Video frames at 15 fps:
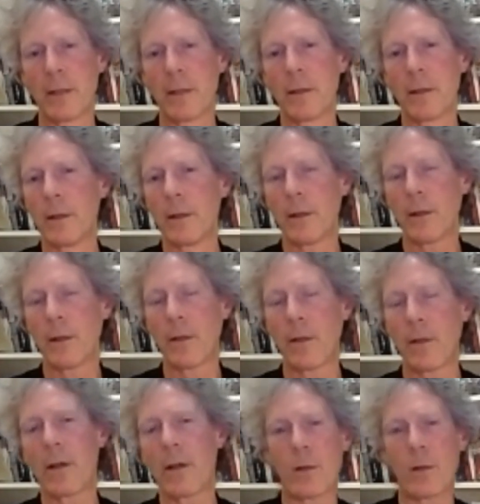So they're no
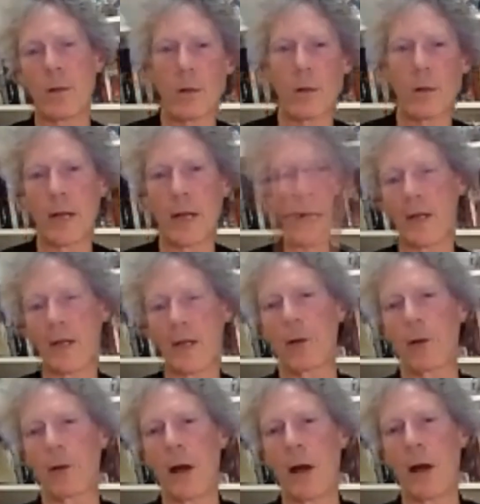longer like separate
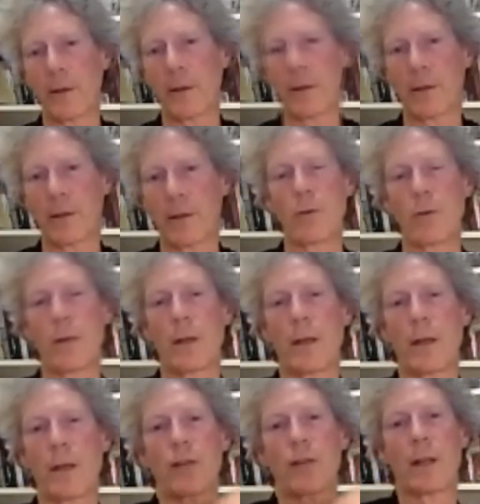islands, but you can
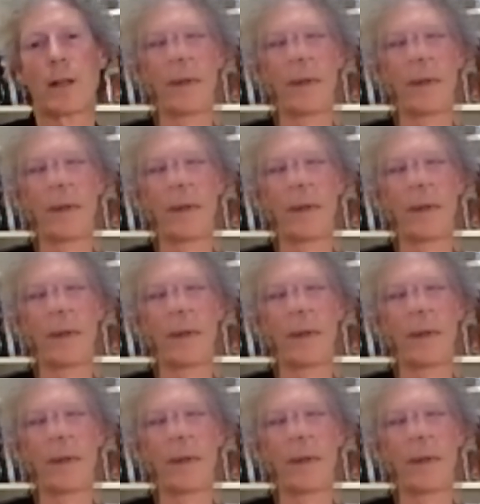actually